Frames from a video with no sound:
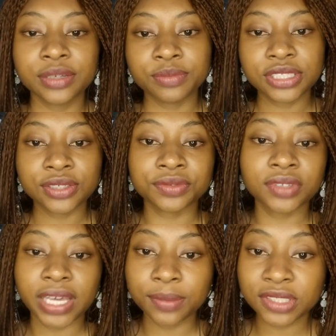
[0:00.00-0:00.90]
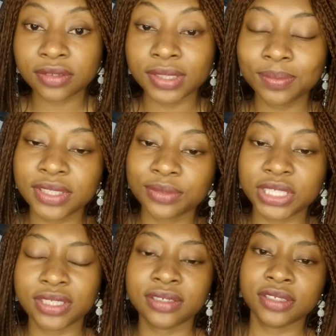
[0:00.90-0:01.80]
a bit of TypeScript,
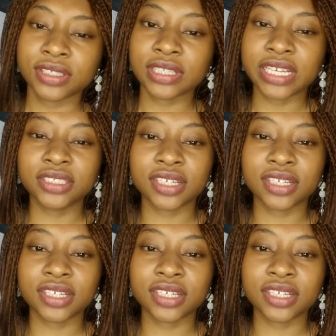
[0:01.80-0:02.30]
which is just like